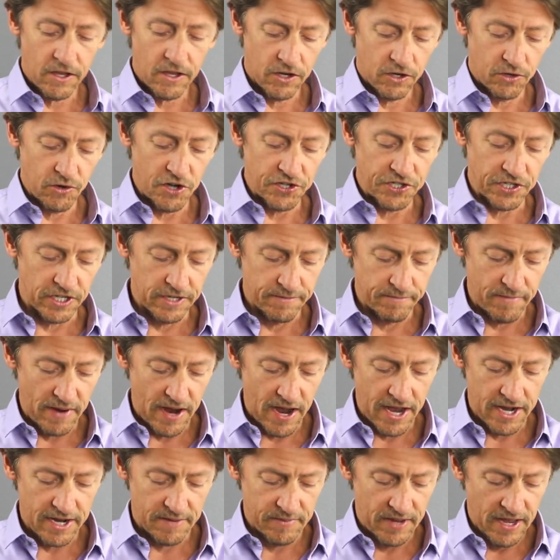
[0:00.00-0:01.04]
Crushing on the
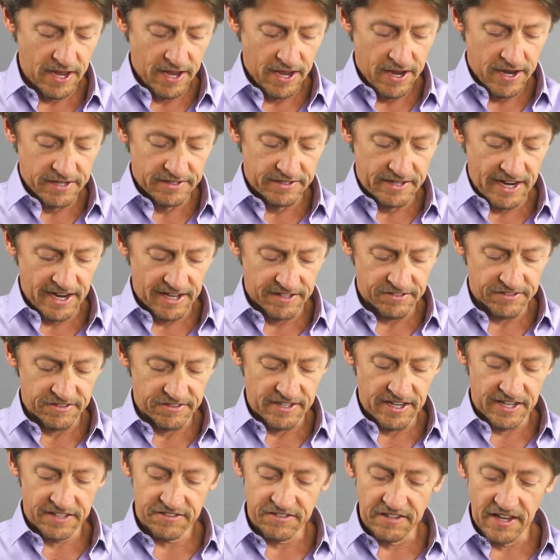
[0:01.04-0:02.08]
bottom, dents,
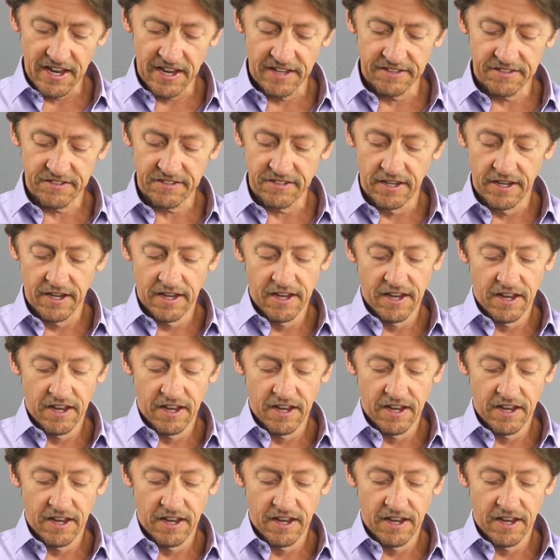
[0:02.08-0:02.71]
dents, dents.